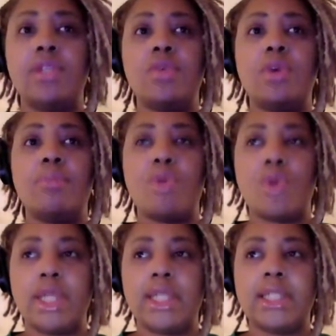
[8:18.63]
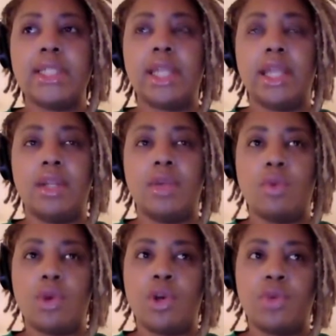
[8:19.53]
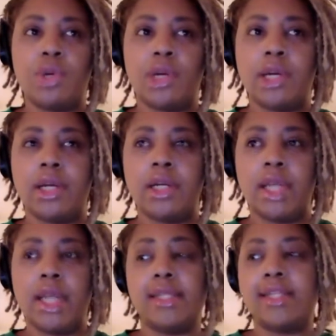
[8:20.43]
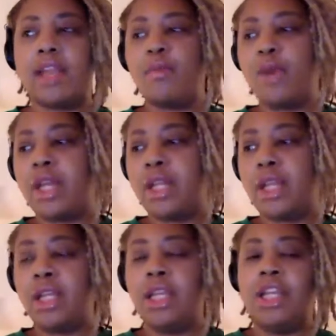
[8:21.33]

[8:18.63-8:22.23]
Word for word: to a point in the world where, in the same way that